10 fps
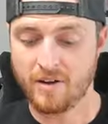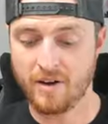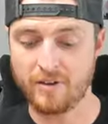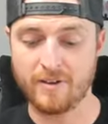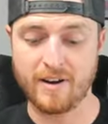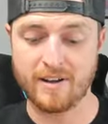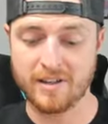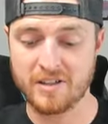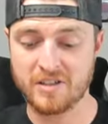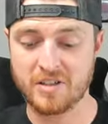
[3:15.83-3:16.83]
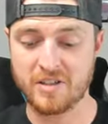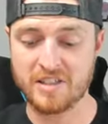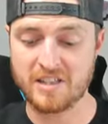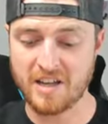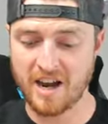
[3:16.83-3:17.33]
All right, so
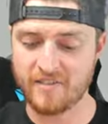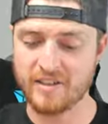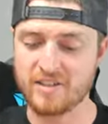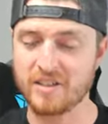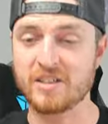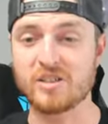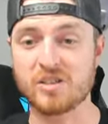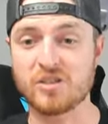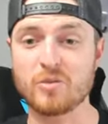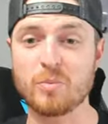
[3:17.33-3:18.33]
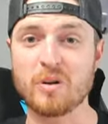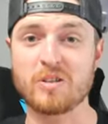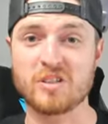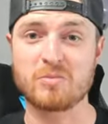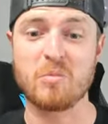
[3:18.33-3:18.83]
this is obviously a super
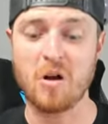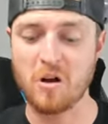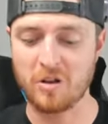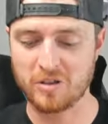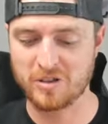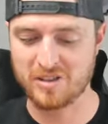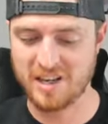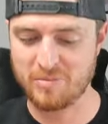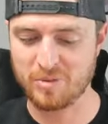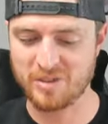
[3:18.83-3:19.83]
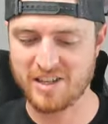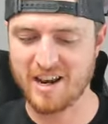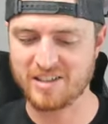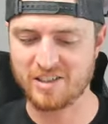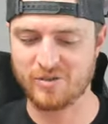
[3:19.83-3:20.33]
small sample
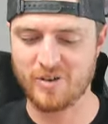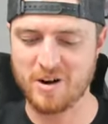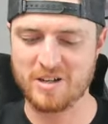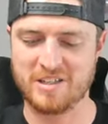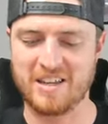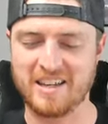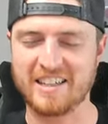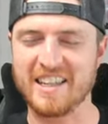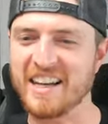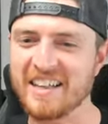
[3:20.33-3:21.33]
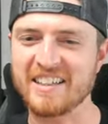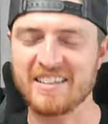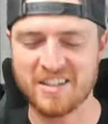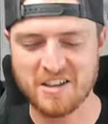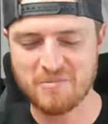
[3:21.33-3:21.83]
size as far as like getting
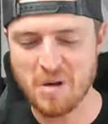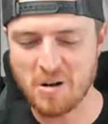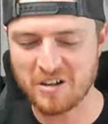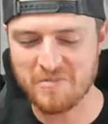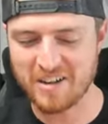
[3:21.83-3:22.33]
Pokemon